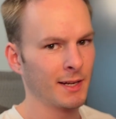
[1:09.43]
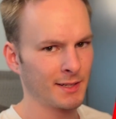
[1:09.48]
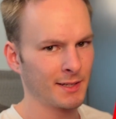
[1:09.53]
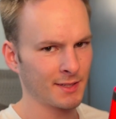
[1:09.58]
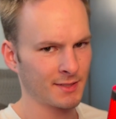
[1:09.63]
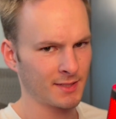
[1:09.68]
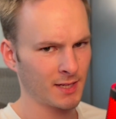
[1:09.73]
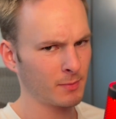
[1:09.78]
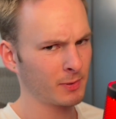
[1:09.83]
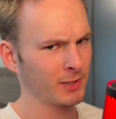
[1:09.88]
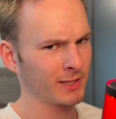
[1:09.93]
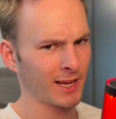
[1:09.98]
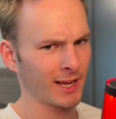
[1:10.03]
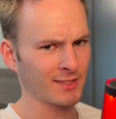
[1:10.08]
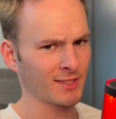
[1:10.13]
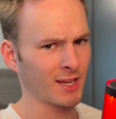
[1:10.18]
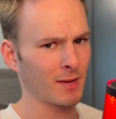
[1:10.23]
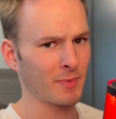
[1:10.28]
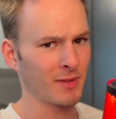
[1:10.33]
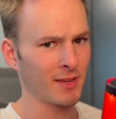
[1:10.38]
Disabling
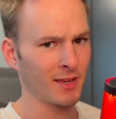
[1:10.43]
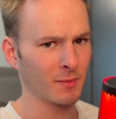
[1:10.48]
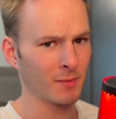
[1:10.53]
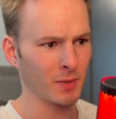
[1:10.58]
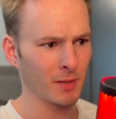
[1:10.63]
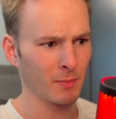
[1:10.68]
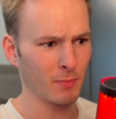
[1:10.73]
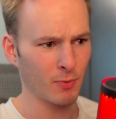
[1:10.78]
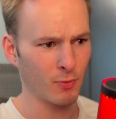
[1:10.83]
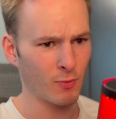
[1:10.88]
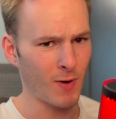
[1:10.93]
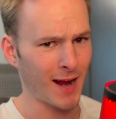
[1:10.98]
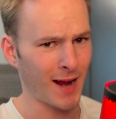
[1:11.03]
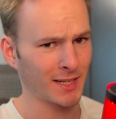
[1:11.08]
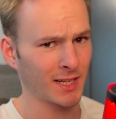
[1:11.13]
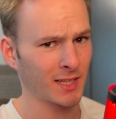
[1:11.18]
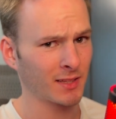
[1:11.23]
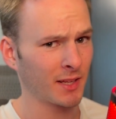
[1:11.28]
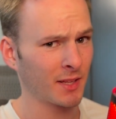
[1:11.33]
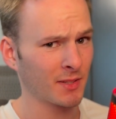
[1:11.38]
SIP can be
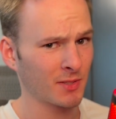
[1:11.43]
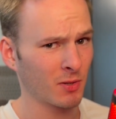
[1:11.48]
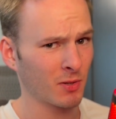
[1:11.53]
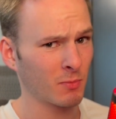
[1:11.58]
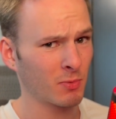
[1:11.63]
practically its own